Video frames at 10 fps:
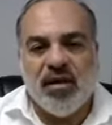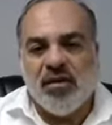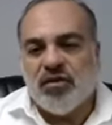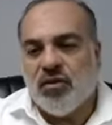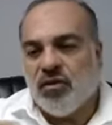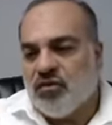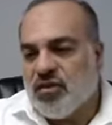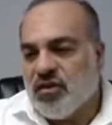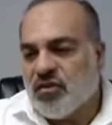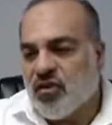So you
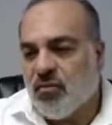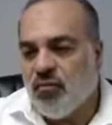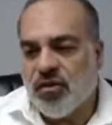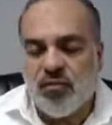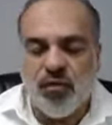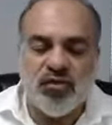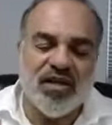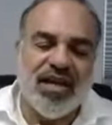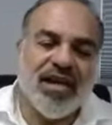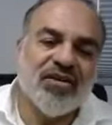see someone's
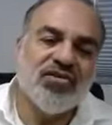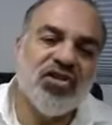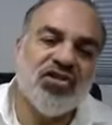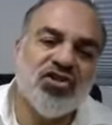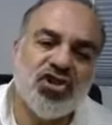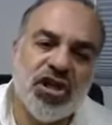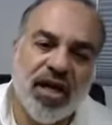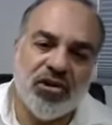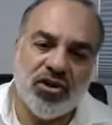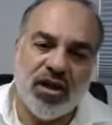personality is
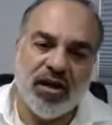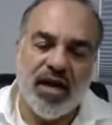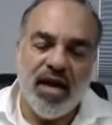changing.